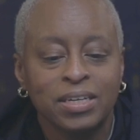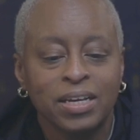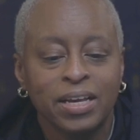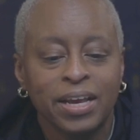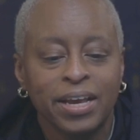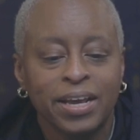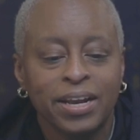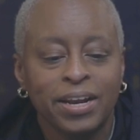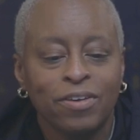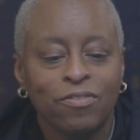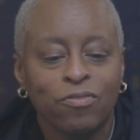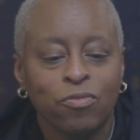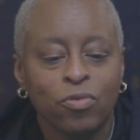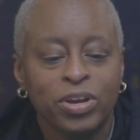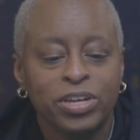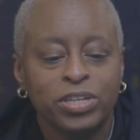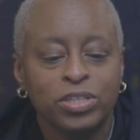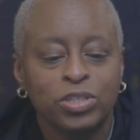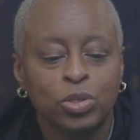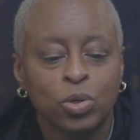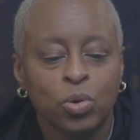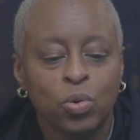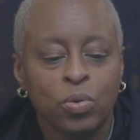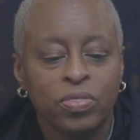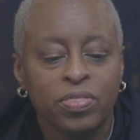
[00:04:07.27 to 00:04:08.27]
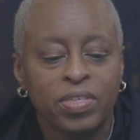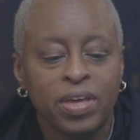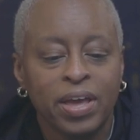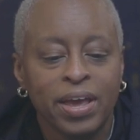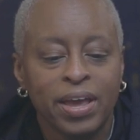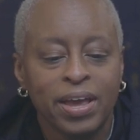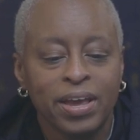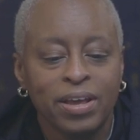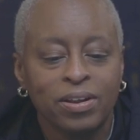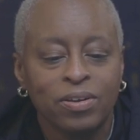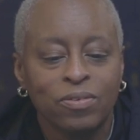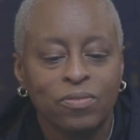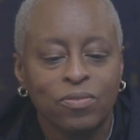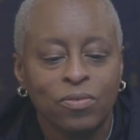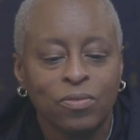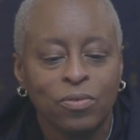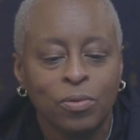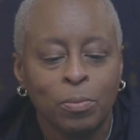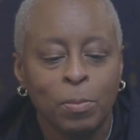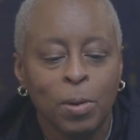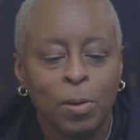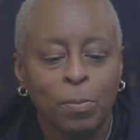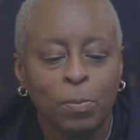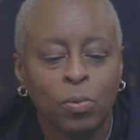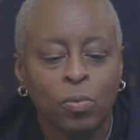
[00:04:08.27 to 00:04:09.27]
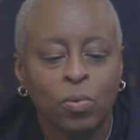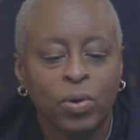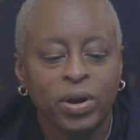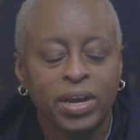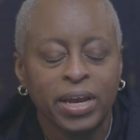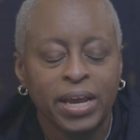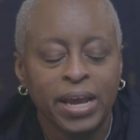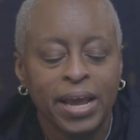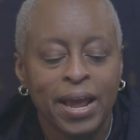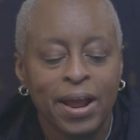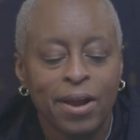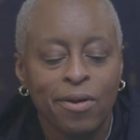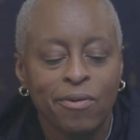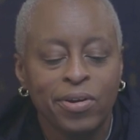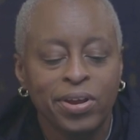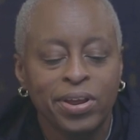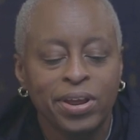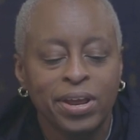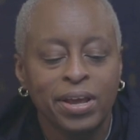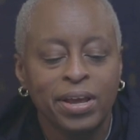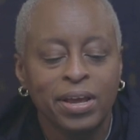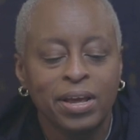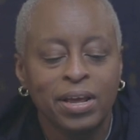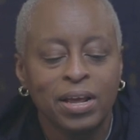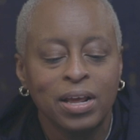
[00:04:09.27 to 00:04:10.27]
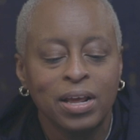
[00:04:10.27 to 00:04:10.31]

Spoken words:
And if we do that, remember, we're carrying